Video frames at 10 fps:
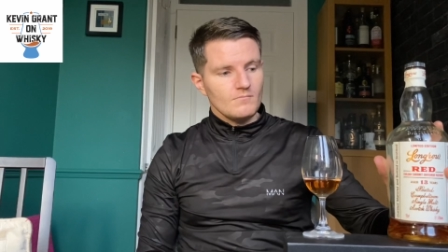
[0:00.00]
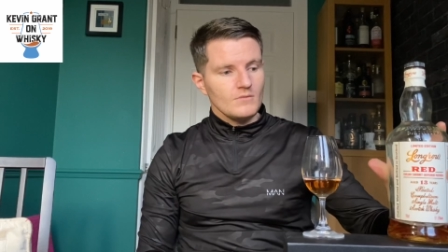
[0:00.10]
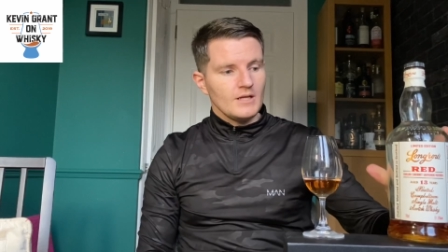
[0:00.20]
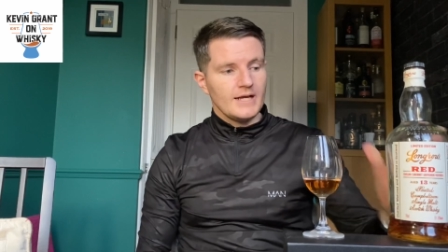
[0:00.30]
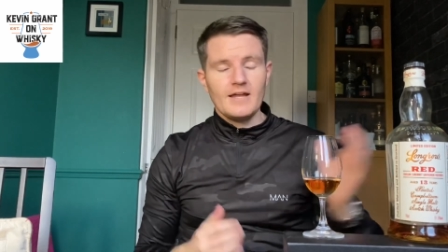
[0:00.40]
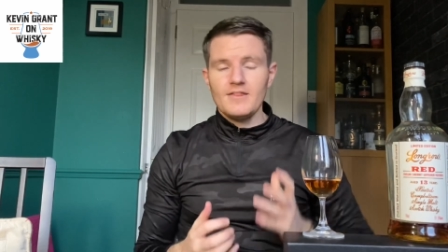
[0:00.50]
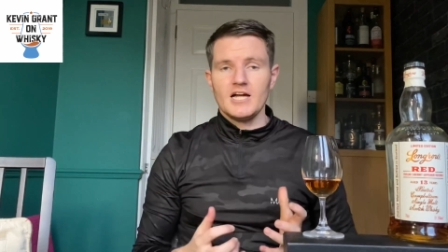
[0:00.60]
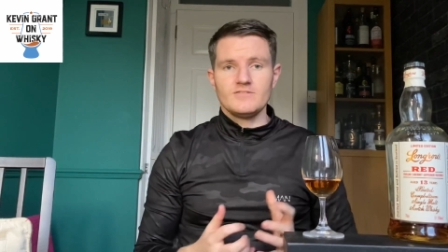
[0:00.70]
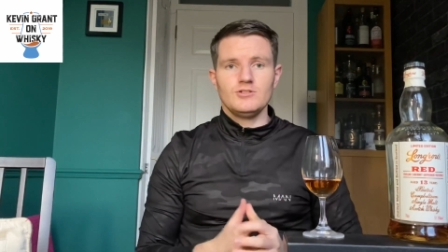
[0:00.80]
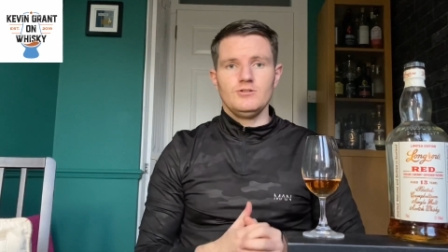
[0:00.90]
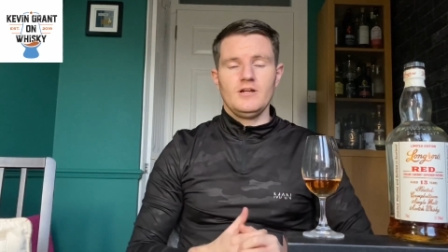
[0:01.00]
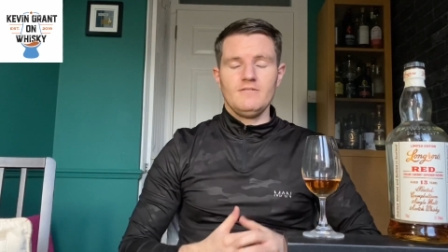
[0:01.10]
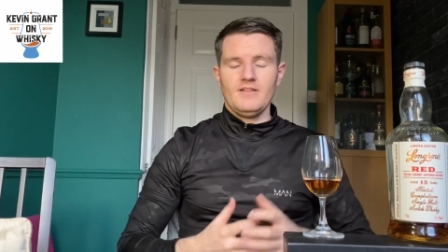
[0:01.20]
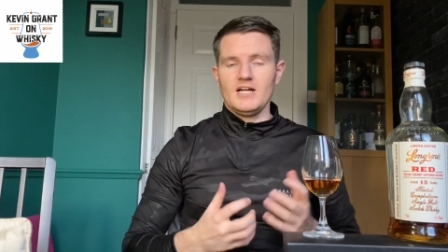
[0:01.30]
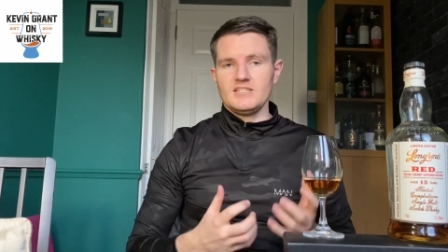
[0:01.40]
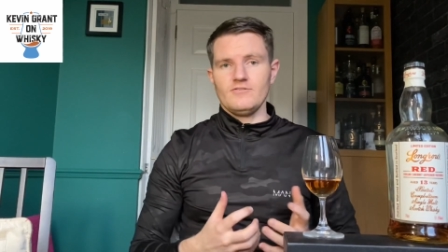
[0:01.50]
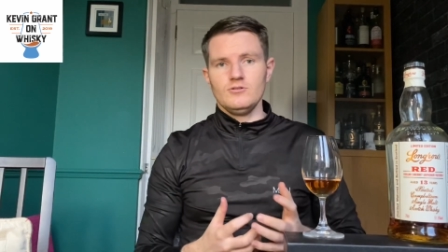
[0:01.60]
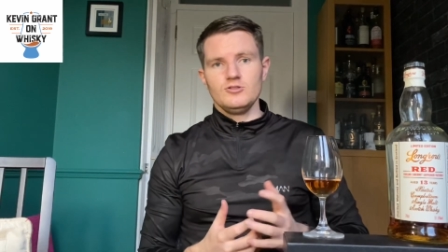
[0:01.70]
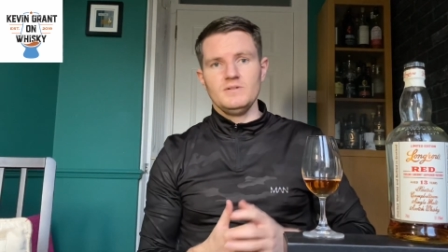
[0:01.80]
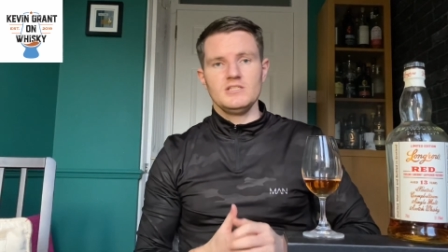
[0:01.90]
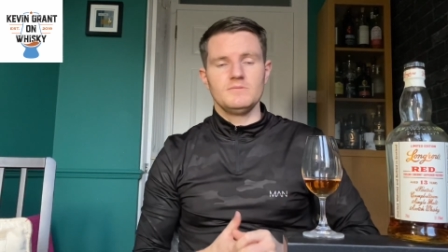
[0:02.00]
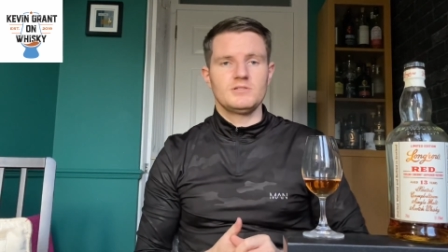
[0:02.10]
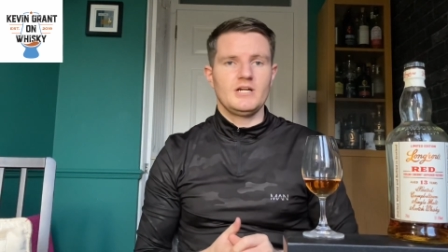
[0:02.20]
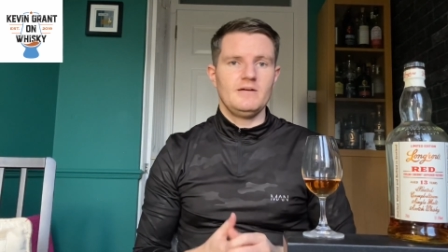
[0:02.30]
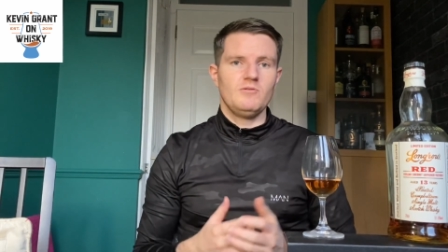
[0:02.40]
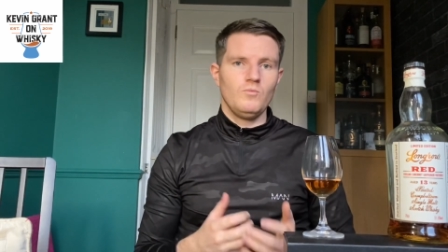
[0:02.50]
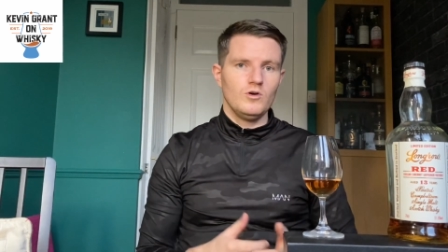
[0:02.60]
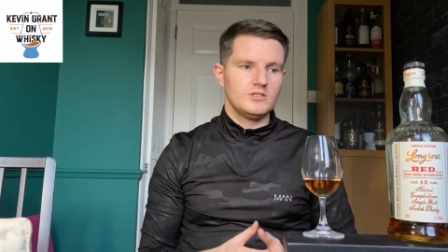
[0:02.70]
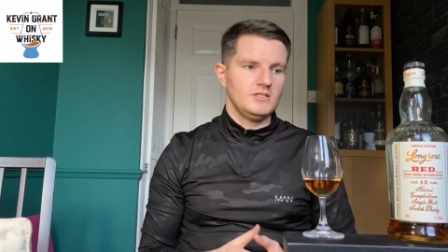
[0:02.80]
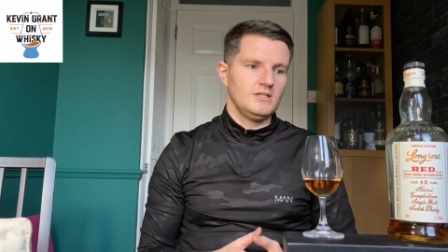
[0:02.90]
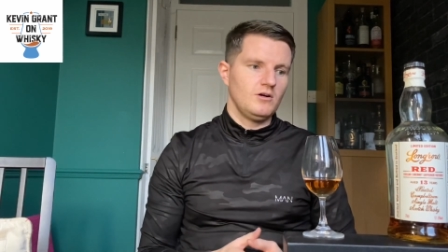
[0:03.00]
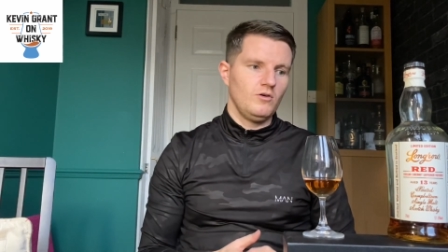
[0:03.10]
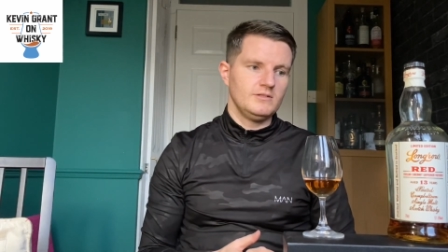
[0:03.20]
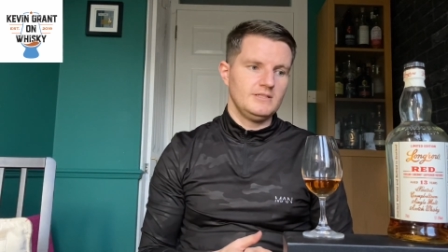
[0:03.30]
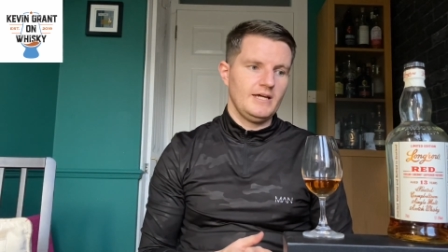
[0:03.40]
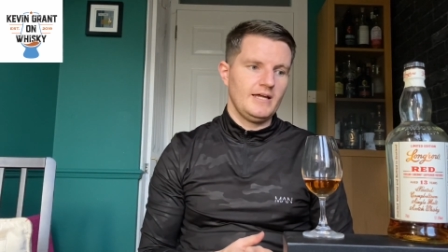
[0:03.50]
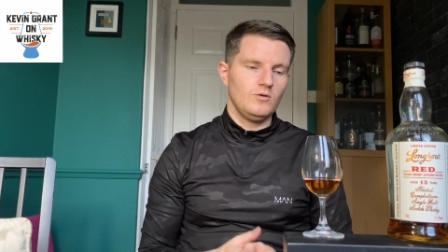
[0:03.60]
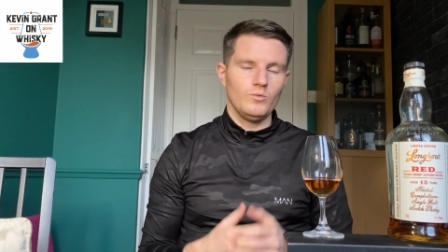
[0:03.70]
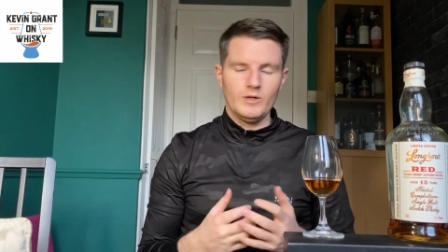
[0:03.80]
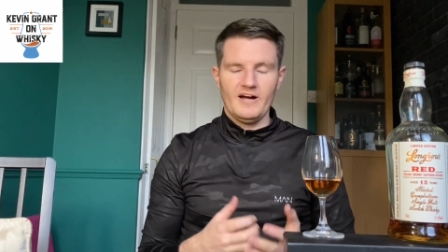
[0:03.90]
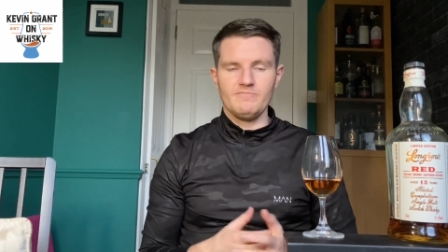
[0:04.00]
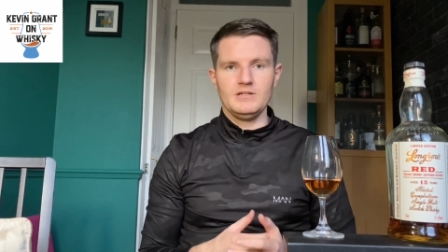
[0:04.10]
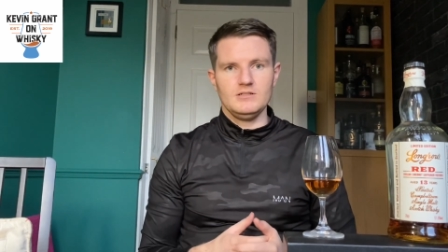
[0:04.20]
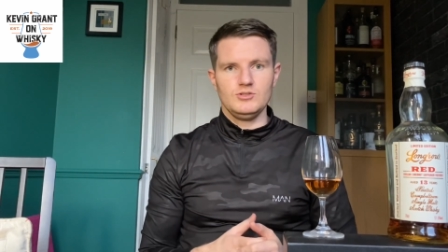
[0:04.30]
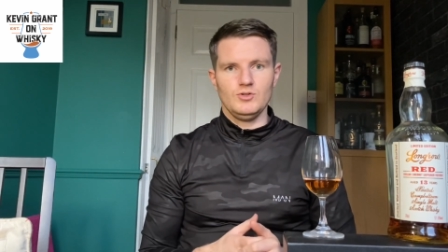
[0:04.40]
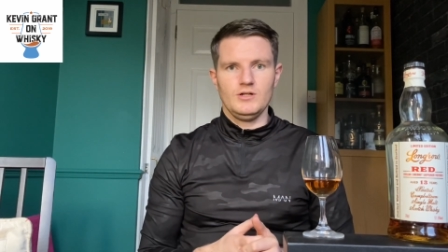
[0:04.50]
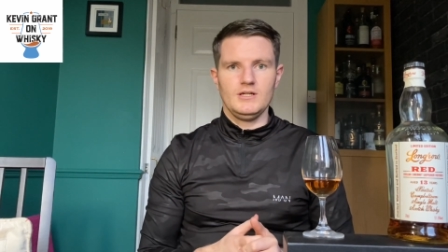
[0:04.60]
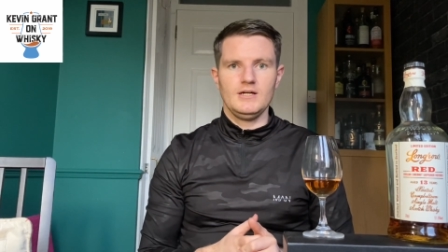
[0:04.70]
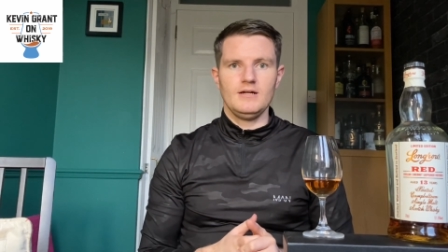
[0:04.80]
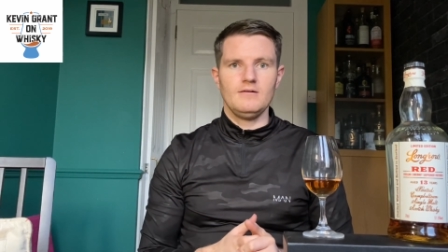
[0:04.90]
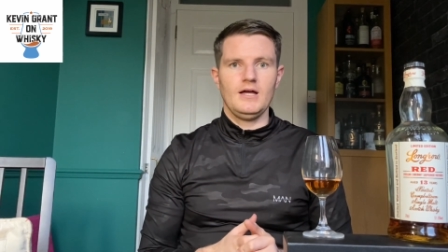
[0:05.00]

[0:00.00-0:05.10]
Again, thanks for tuning in. Thanks everyone who's been subscribing, watching the content. Hope you have been enjoying it.